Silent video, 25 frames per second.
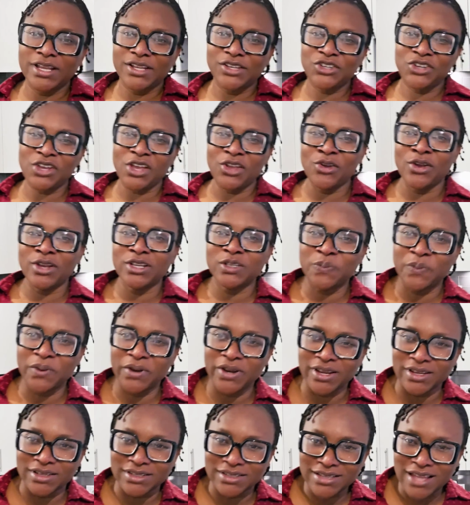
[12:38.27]
Share your
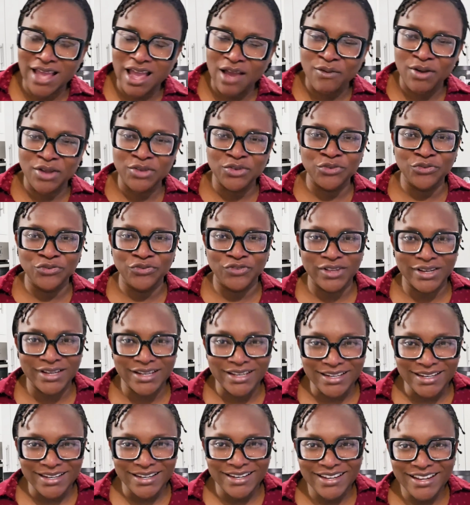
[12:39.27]
experience. How are you
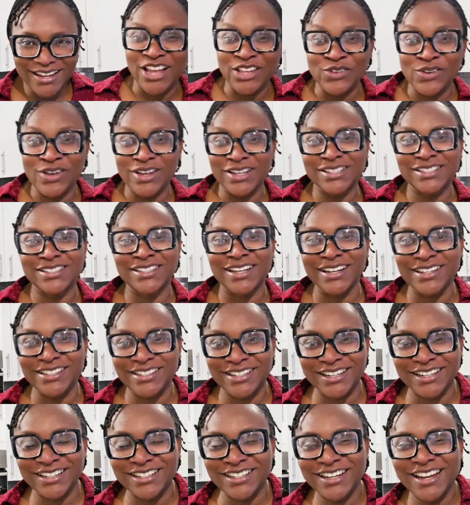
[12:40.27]
feeling? Are you
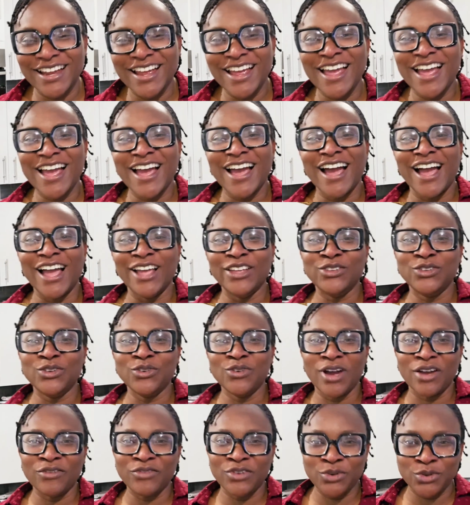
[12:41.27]
excited? Are you
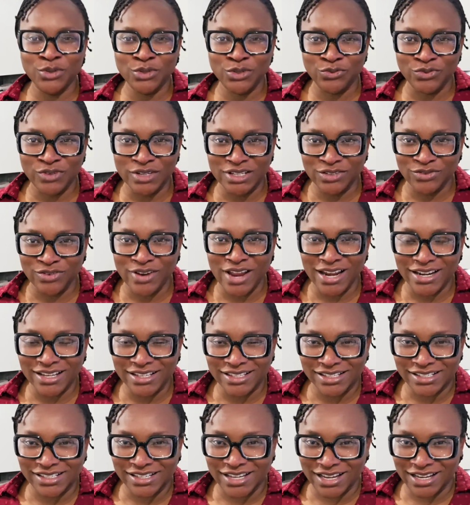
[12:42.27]
having these
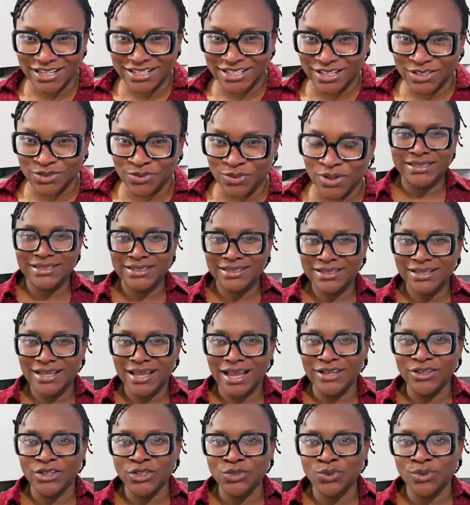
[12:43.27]
reality checks as well?
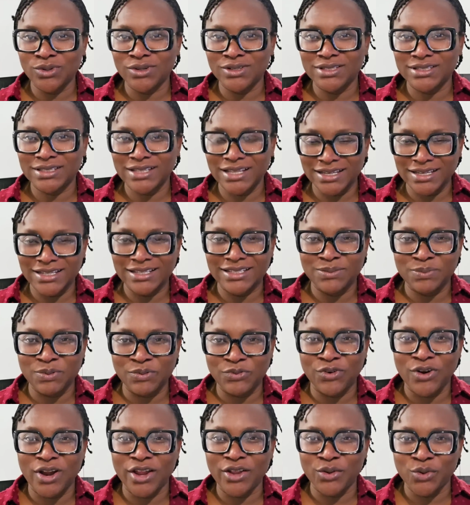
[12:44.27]
I just want to say this
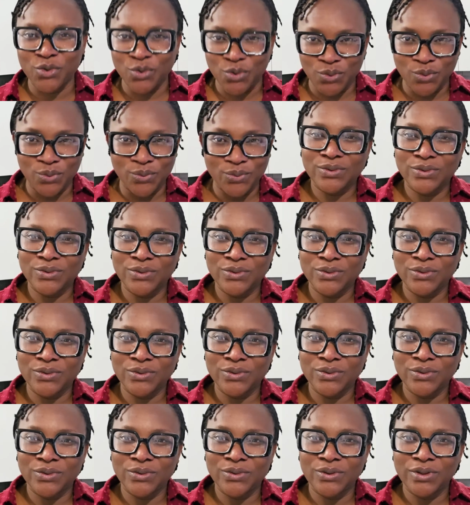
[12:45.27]
before I go.
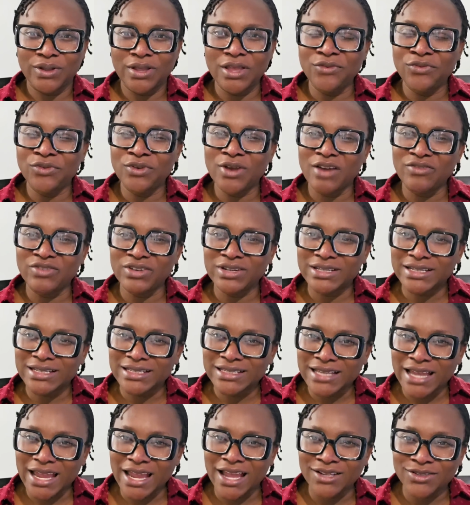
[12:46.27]
If you have a
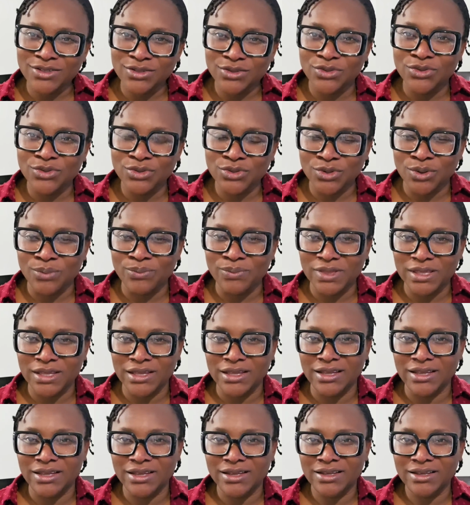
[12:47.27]
desire to do
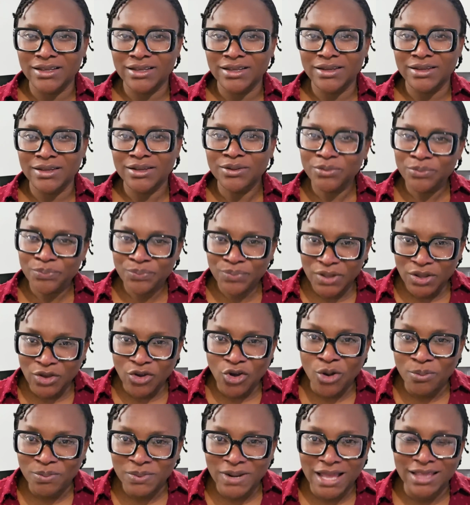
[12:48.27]
something, pick
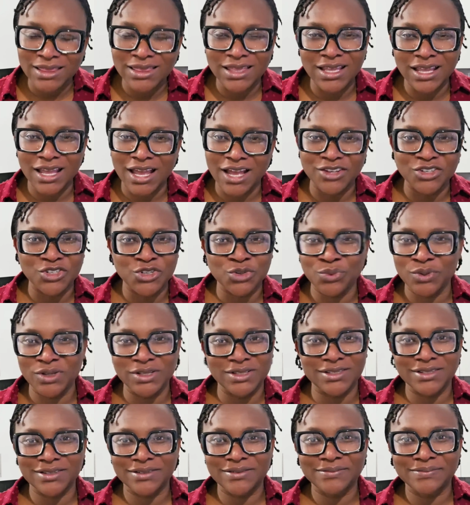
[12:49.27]
up that thing and do
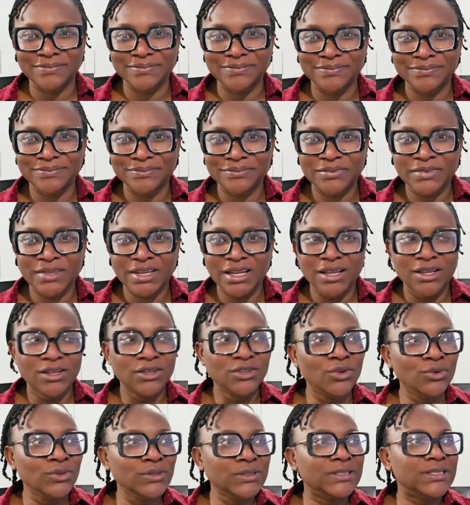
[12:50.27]
it.
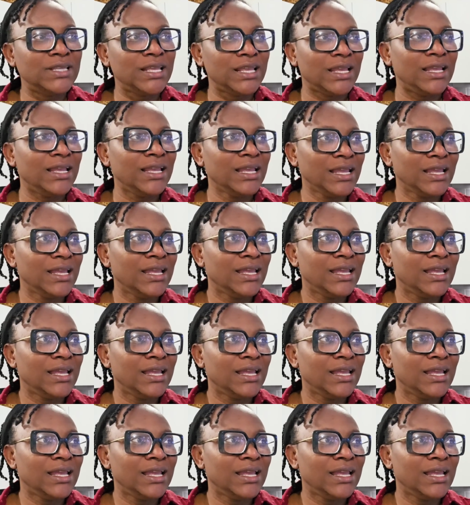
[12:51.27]
Don't say,